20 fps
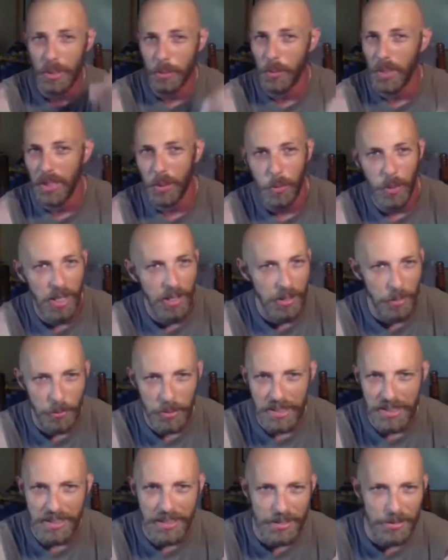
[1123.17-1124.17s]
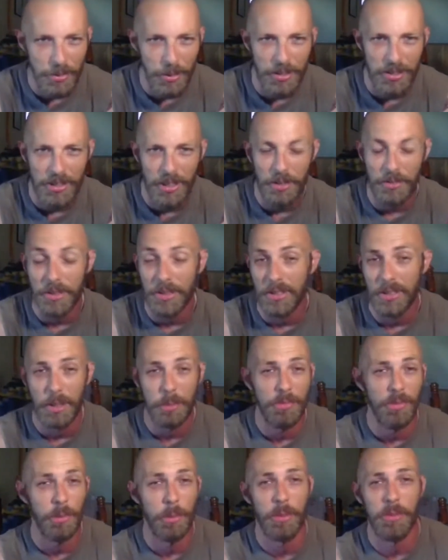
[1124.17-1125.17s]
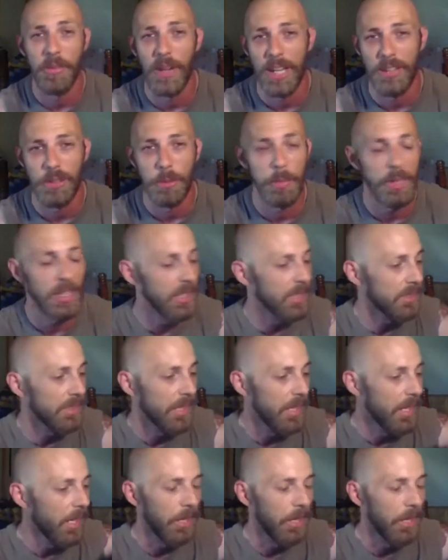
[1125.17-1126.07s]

well aware that we did it to ourselves in some form or fashion because